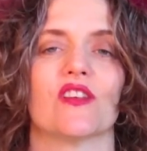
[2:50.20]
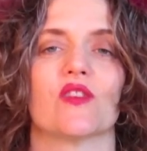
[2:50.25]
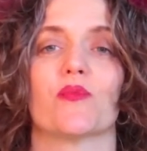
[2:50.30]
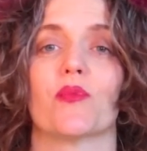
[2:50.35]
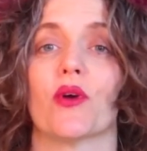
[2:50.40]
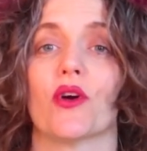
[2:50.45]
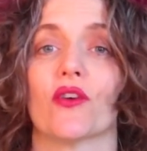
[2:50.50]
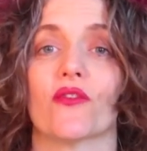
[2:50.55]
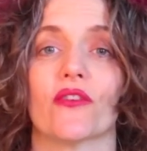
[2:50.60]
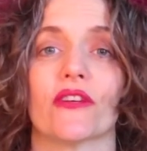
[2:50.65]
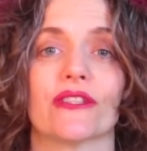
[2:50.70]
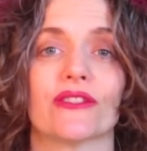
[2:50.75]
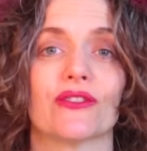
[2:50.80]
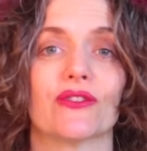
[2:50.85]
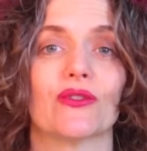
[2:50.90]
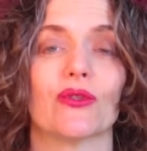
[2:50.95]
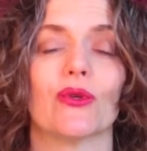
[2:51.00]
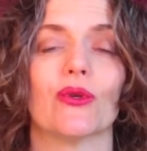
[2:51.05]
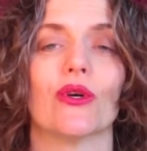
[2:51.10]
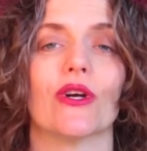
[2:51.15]
perfect
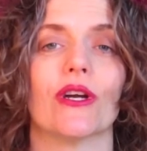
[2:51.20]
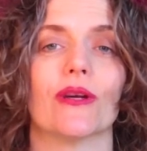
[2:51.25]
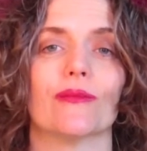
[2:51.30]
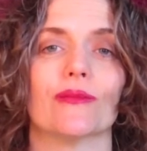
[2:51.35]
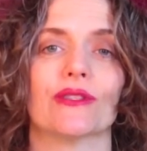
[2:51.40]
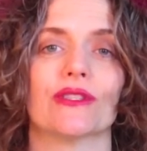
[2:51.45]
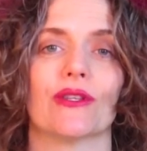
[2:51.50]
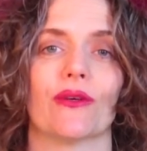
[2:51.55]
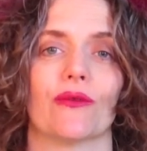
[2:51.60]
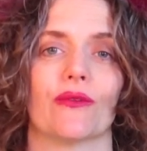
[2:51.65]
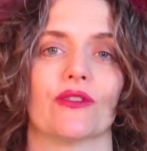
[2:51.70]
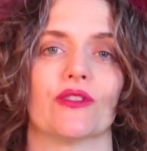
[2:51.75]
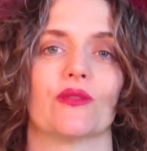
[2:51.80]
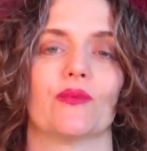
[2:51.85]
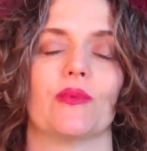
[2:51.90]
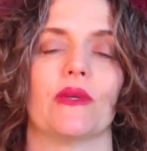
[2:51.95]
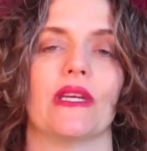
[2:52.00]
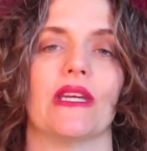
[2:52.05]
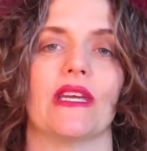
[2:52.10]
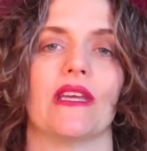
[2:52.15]
storm, so to
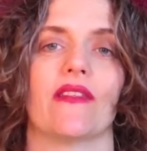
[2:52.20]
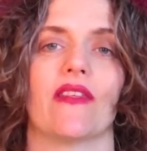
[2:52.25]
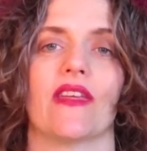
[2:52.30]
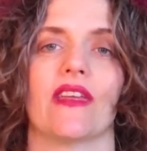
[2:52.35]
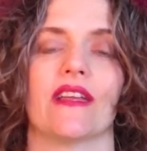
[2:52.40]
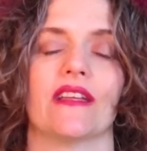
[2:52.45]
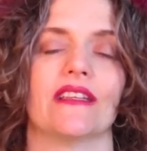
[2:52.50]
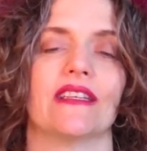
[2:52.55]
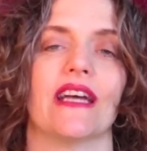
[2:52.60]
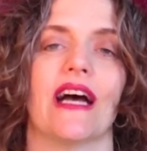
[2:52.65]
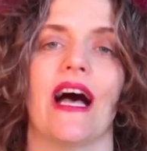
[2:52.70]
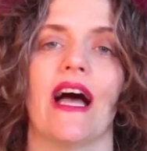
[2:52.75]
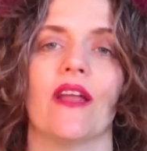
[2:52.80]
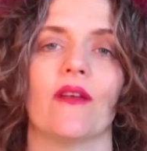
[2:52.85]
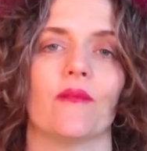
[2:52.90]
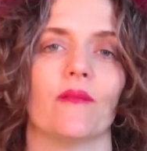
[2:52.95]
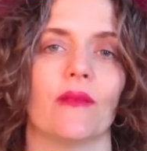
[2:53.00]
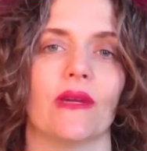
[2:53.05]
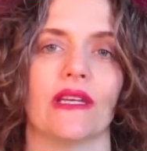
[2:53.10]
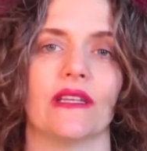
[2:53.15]
speak, that had
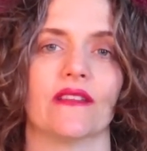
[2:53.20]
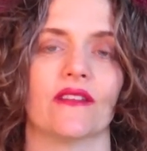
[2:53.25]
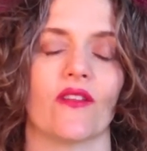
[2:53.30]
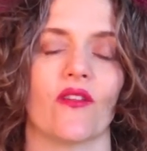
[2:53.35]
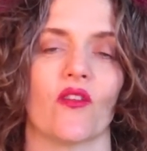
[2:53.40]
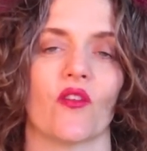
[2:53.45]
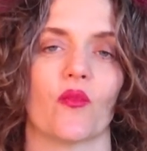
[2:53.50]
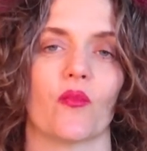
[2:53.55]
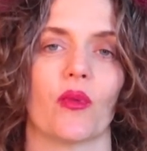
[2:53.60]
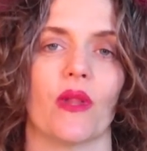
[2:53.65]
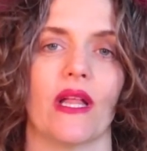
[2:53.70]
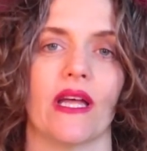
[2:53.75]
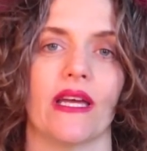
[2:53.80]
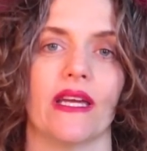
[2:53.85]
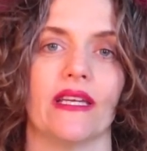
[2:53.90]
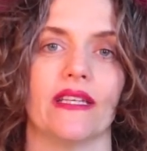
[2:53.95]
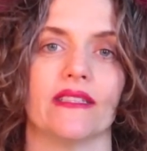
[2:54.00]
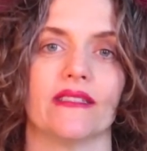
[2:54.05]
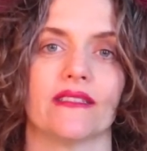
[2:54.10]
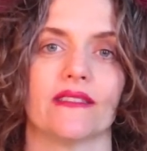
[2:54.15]
gotten me to this
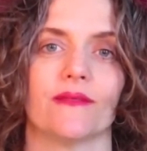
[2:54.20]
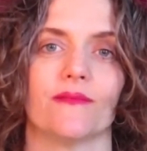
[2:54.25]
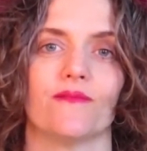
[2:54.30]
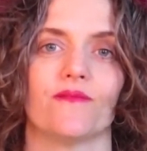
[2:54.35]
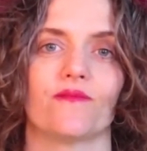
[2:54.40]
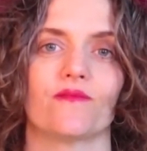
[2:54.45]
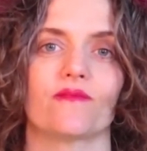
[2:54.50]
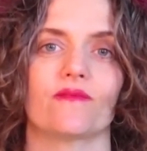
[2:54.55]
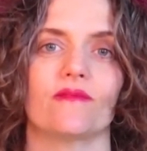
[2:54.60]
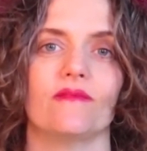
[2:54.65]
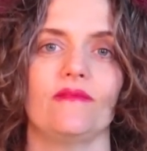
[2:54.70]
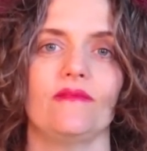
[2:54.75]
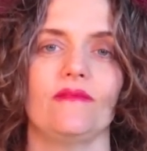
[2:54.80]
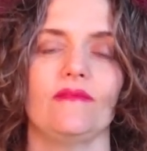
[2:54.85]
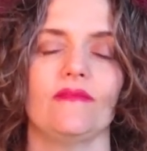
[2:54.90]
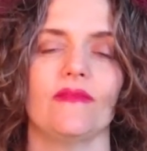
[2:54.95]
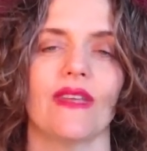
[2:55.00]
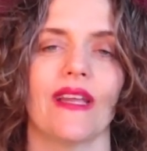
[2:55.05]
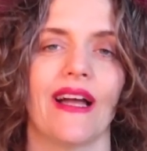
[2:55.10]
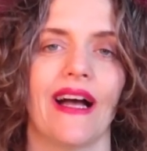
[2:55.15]
place,
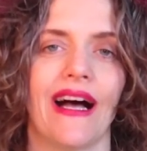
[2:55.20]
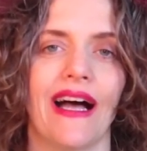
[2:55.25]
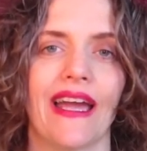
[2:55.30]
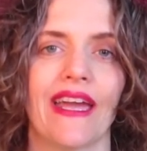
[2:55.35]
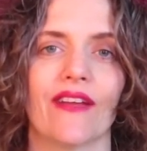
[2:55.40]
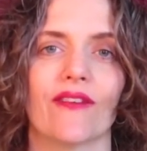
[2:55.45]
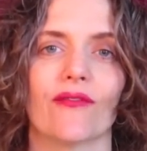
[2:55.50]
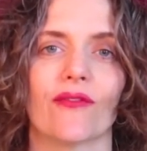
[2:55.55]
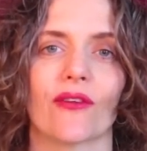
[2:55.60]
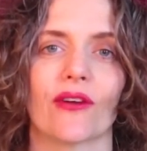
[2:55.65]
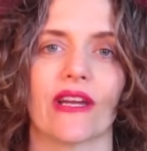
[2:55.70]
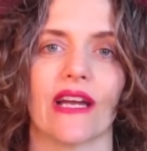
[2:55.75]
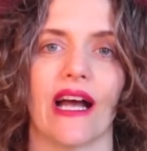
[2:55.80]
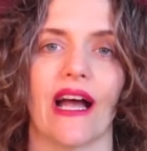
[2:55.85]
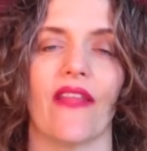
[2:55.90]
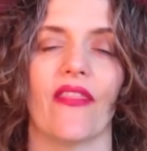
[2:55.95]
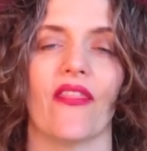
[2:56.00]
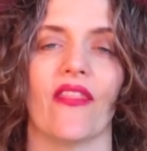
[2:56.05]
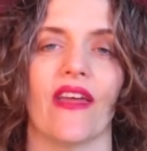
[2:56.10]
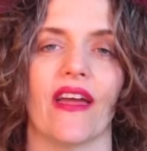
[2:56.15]
I had
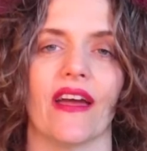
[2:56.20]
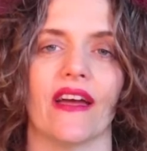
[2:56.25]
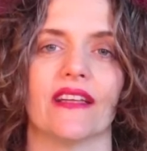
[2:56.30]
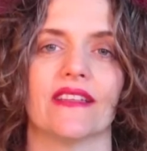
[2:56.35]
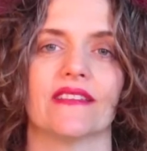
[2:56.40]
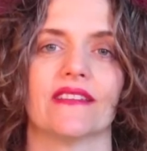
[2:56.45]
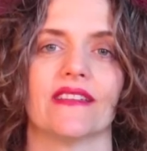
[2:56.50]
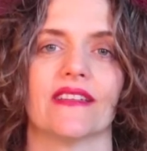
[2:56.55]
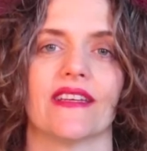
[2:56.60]
forgotten that.